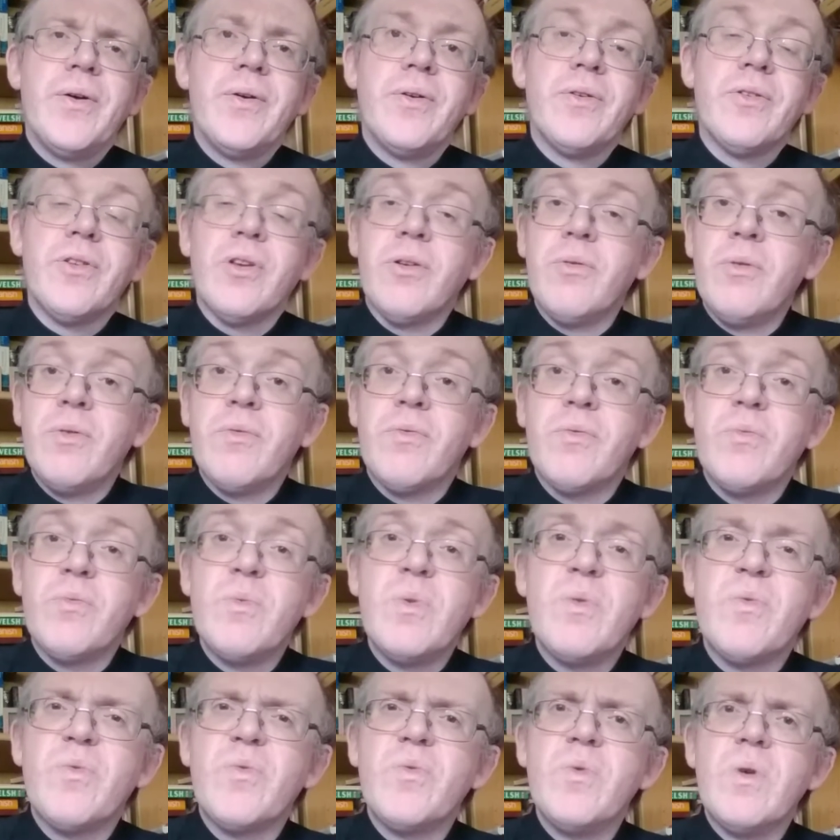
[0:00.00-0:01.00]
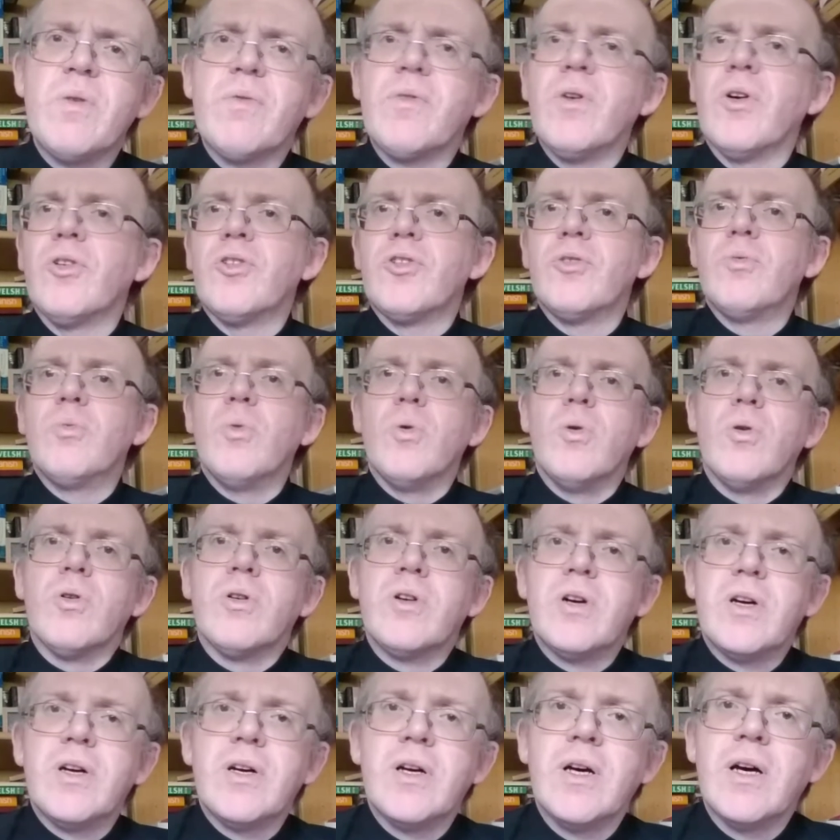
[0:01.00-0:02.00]
So we've got to
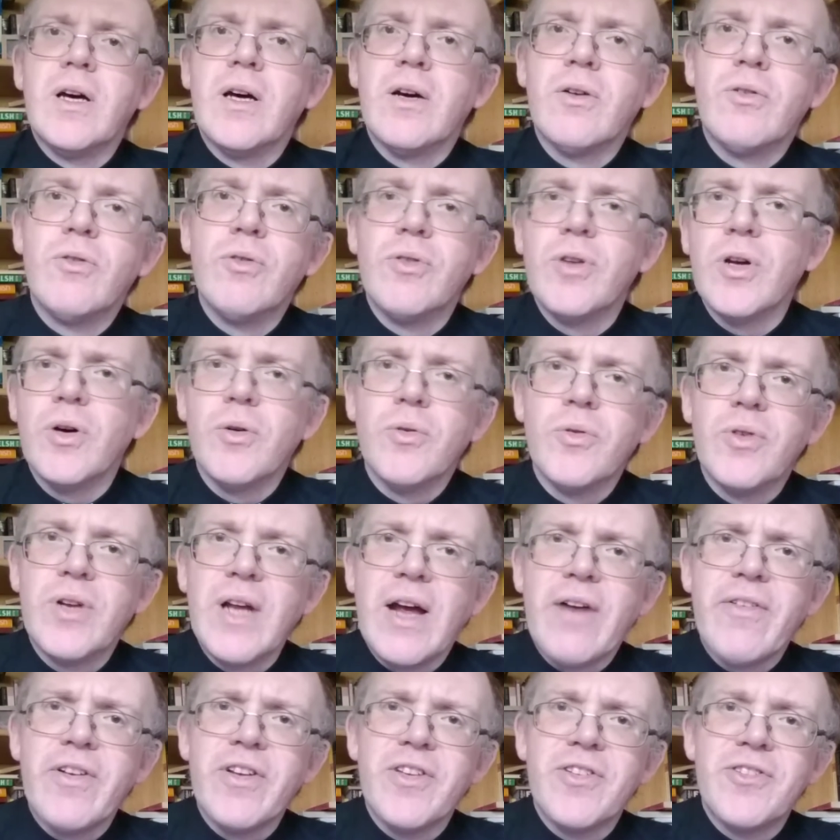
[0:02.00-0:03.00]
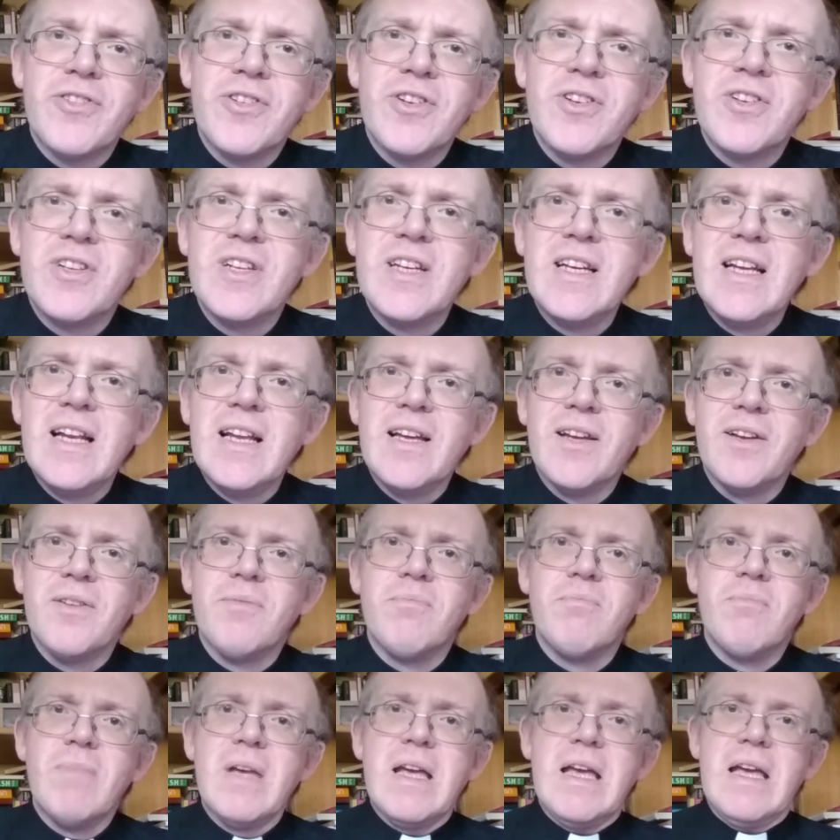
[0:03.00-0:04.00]
walk a good old
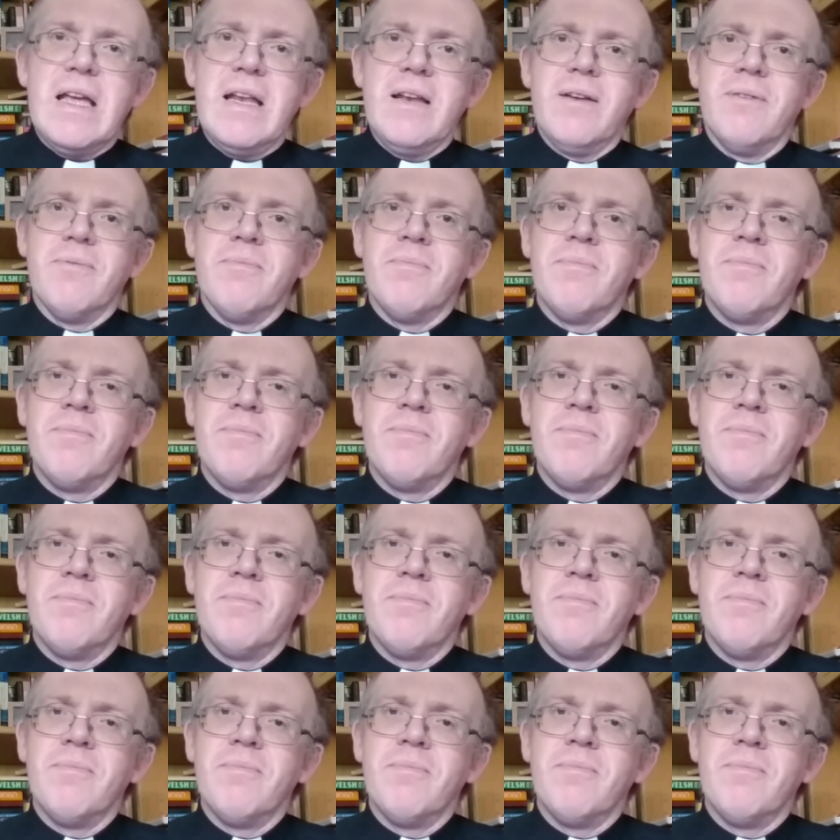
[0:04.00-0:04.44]
Aristotelian mean